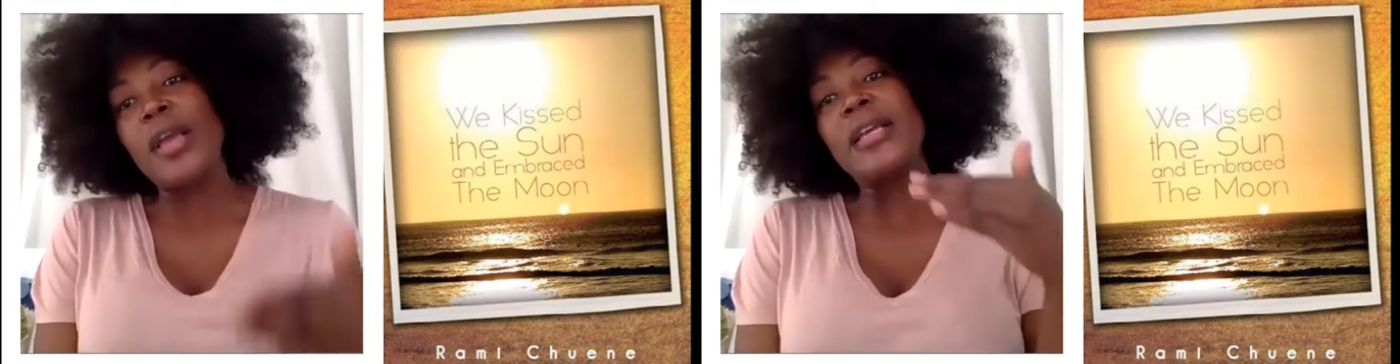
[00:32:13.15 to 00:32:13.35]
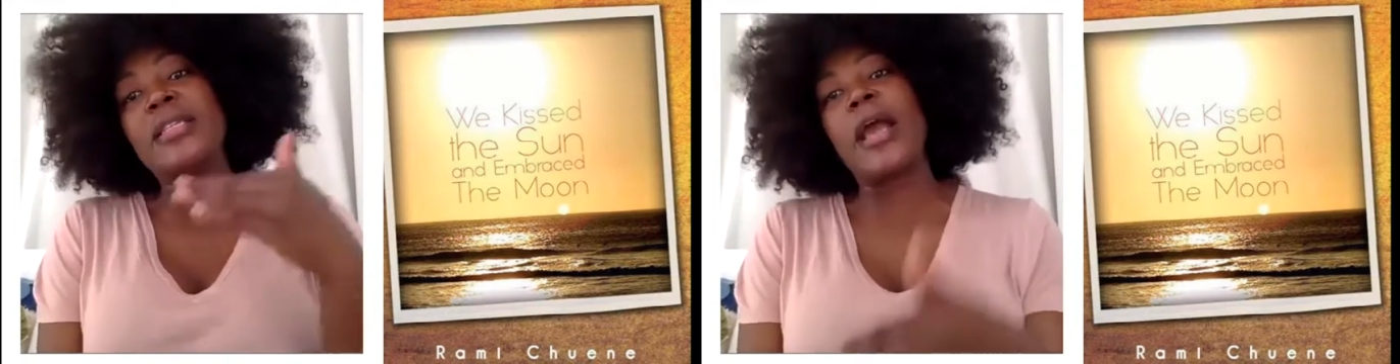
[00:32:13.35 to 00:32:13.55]

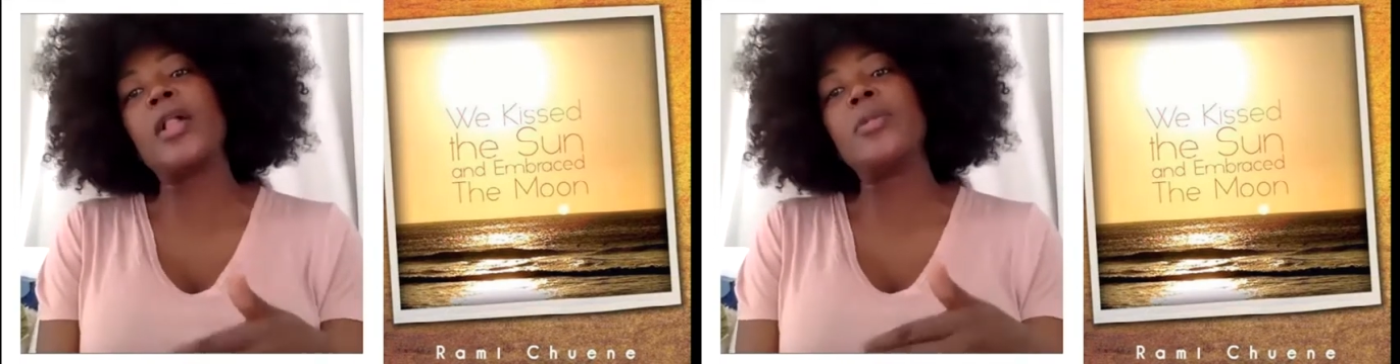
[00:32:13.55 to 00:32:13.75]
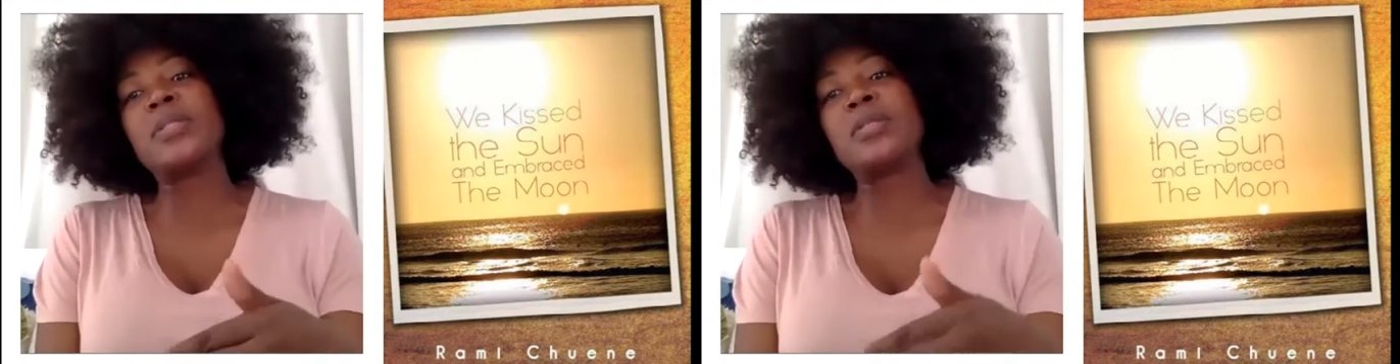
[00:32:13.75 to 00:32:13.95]
it
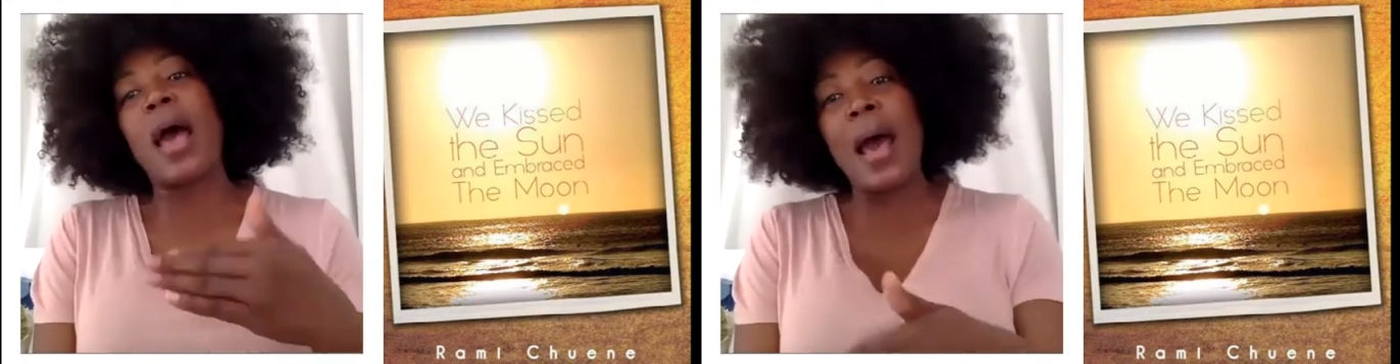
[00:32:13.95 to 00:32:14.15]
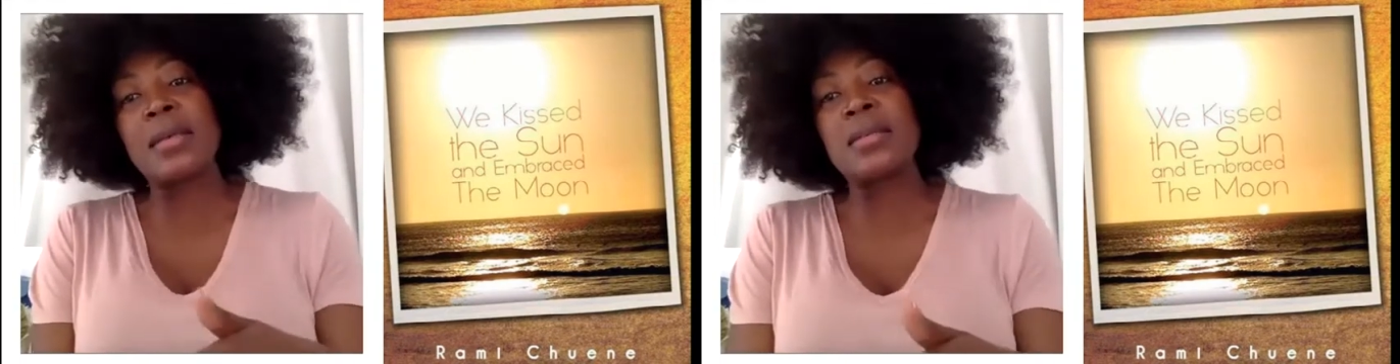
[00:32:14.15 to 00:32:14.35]
helps
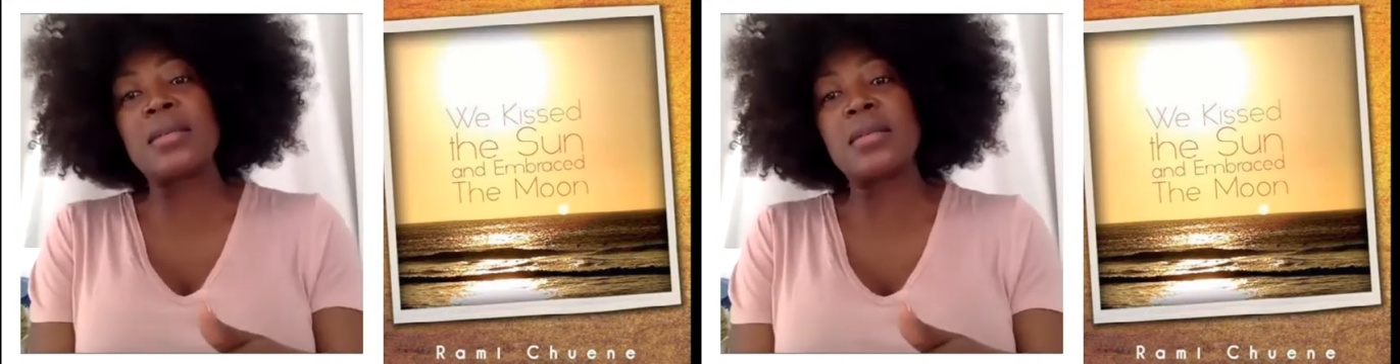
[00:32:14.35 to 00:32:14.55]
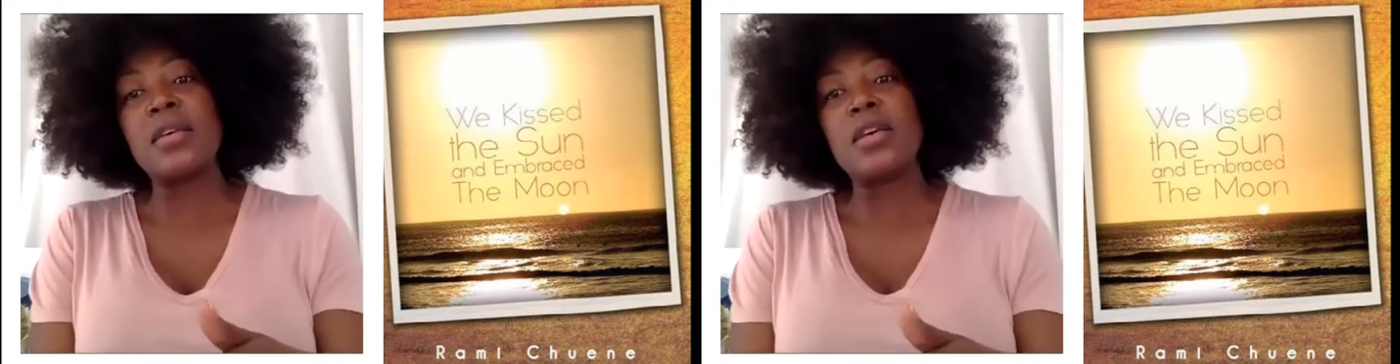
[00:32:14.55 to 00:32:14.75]

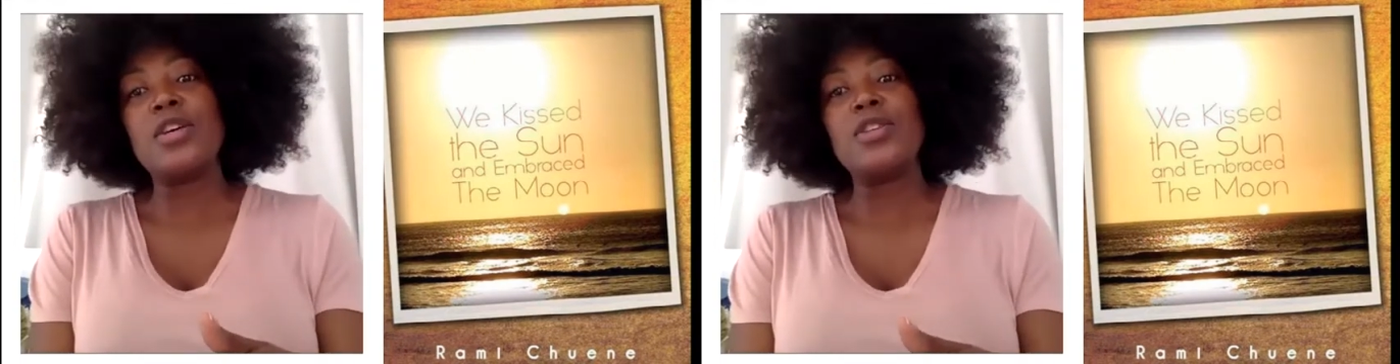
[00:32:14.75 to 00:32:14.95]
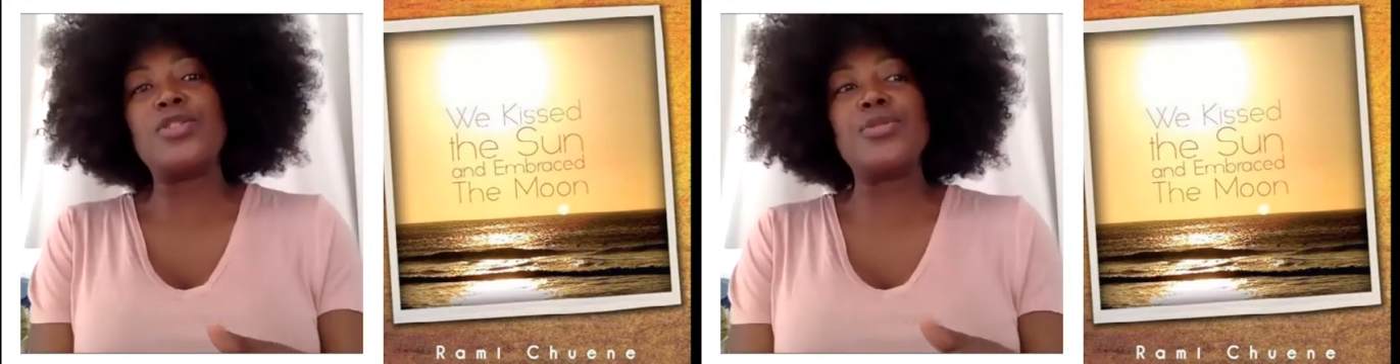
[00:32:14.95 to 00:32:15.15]
us
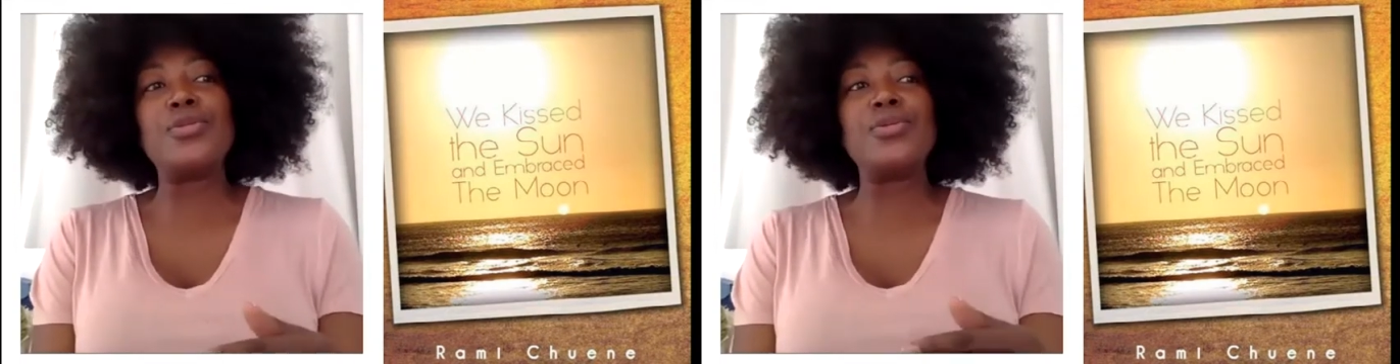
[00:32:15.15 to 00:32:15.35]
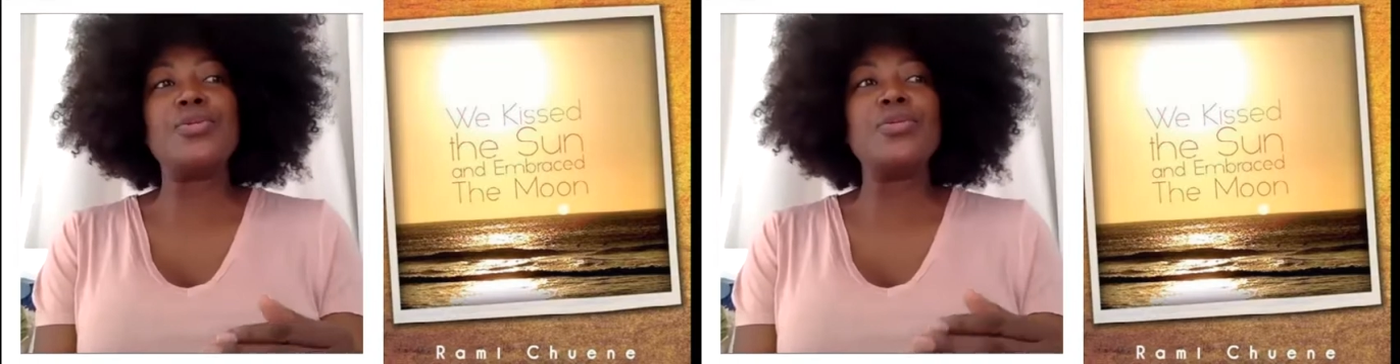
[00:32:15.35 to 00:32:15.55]

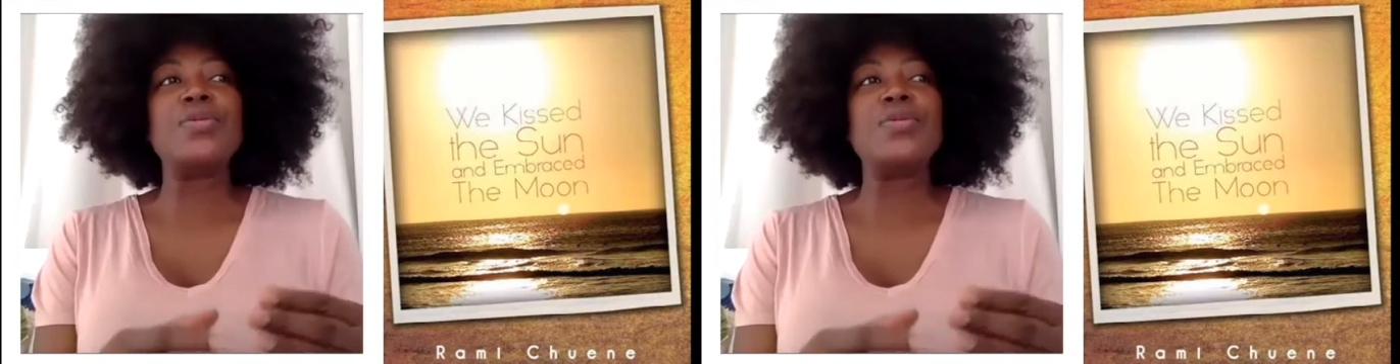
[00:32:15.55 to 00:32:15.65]
to